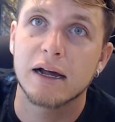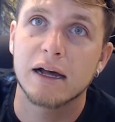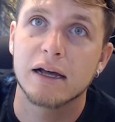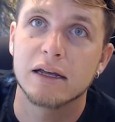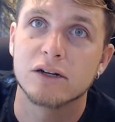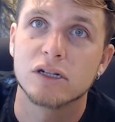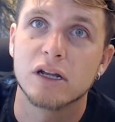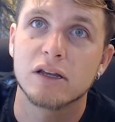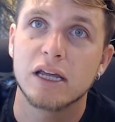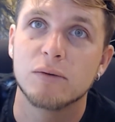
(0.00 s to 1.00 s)
Here's another
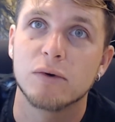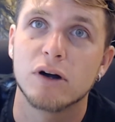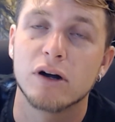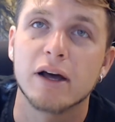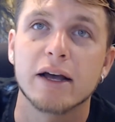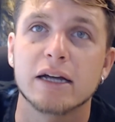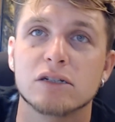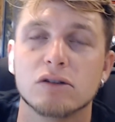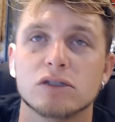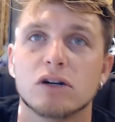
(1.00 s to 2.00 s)
keyword, like I
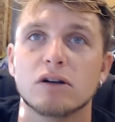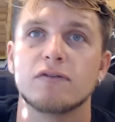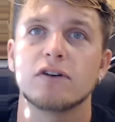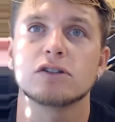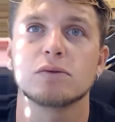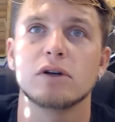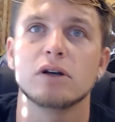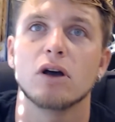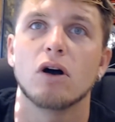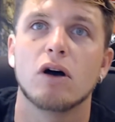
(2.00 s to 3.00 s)
told you on the first one,
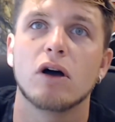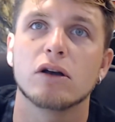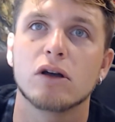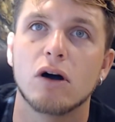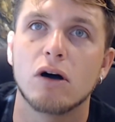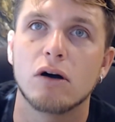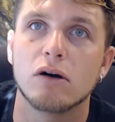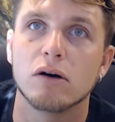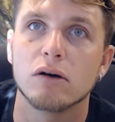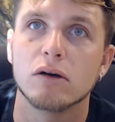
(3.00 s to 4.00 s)
on
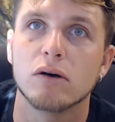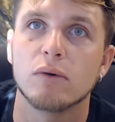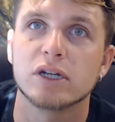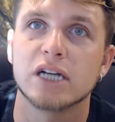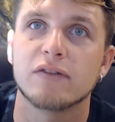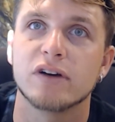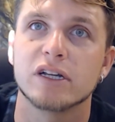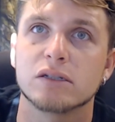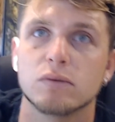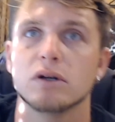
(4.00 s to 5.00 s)
call. Watch out for
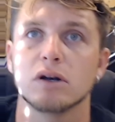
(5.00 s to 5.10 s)
this one.